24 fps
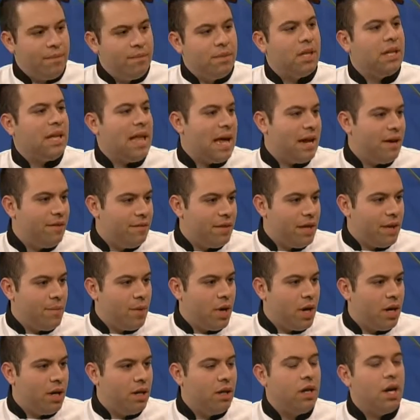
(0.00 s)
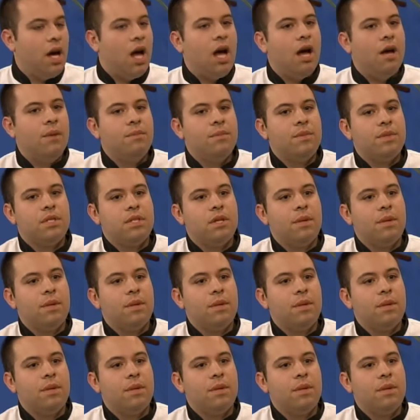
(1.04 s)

them, a lot of them are. Um, mm-hmm.